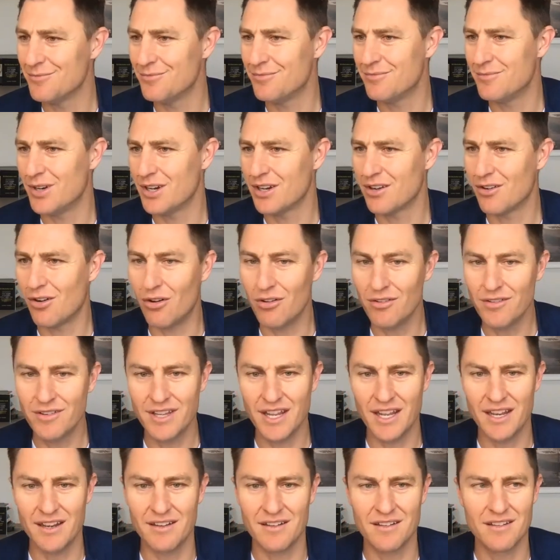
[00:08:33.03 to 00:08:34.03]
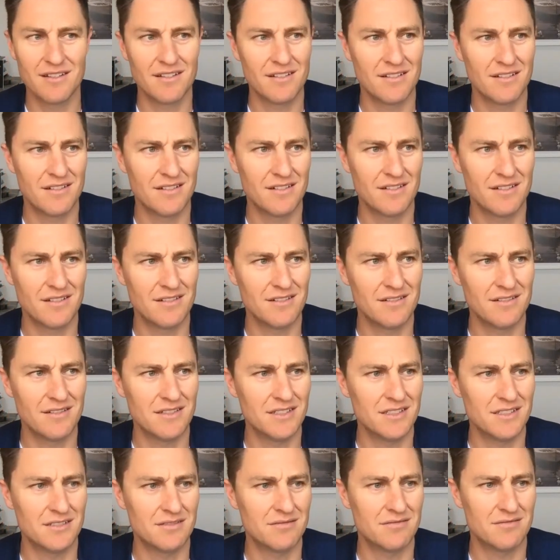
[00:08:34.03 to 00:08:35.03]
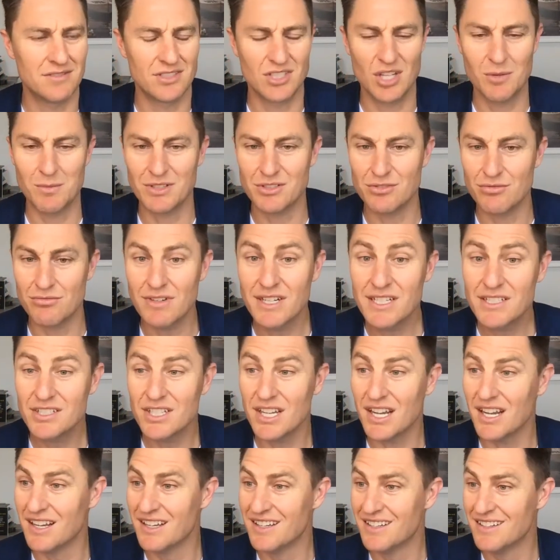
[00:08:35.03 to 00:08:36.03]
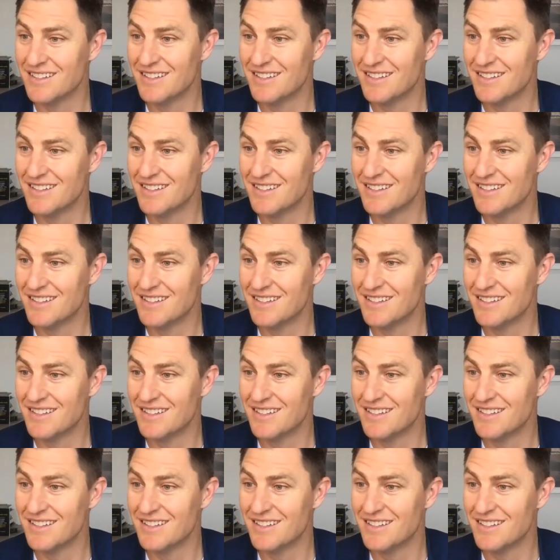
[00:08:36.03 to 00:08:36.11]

My content is so much richer.